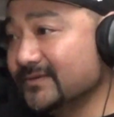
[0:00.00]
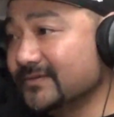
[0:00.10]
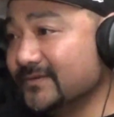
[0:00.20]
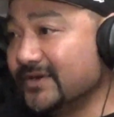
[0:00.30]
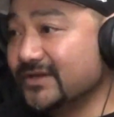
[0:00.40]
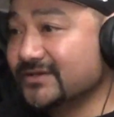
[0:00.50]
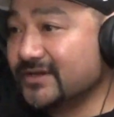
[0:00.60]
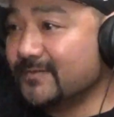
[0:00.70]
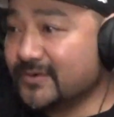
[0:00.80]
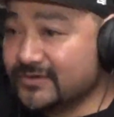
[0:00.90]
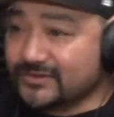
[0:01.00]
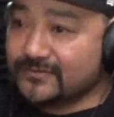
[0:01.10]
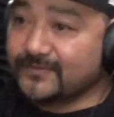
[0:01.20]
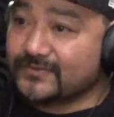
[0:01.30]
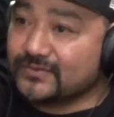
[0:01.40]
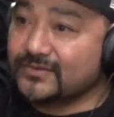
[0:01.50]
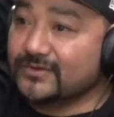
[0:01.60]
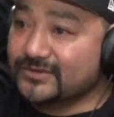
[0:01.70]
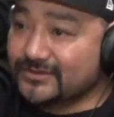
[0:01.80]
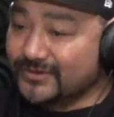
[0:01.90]
Whereas our process with soil
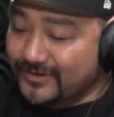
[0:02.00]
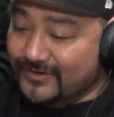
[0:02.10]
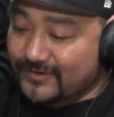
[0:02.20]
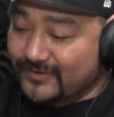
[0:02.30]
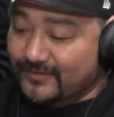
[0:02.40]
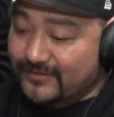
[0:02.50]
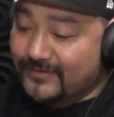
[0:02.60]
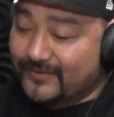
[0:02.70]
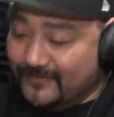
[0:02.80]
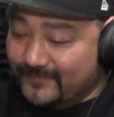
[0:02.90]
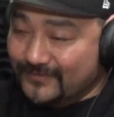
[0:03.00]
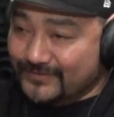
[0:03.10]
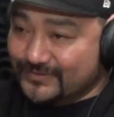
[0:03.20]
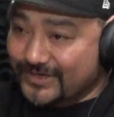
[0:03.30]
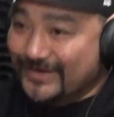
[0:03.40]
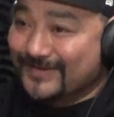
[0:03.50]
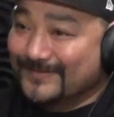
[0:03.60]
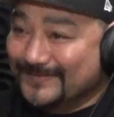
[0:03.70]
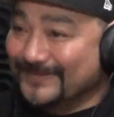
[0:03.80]
is fill the tray up,